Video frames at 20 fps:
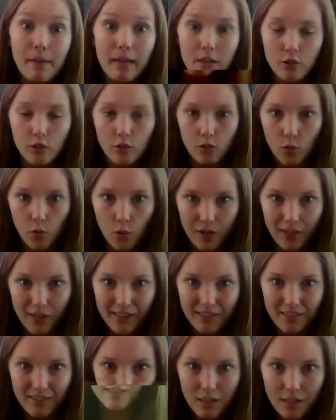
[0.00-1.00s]

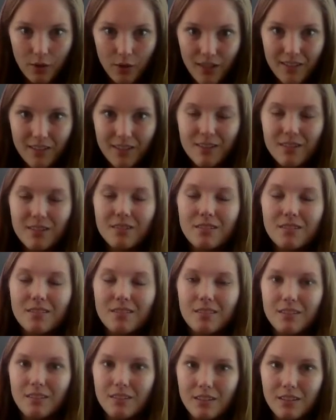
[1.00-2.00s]
Mandalorian series.
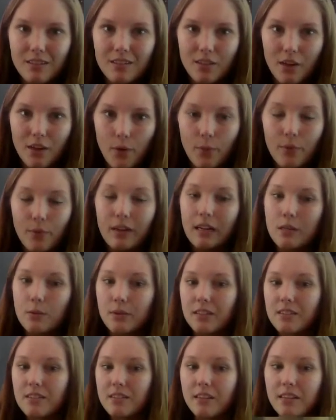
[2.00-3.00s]
So as
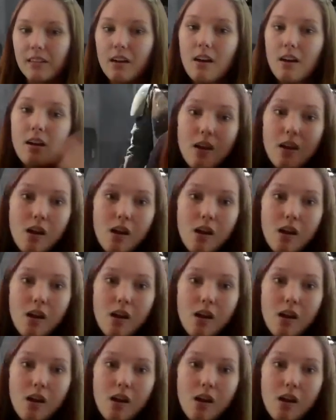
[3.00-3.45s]
we can see here,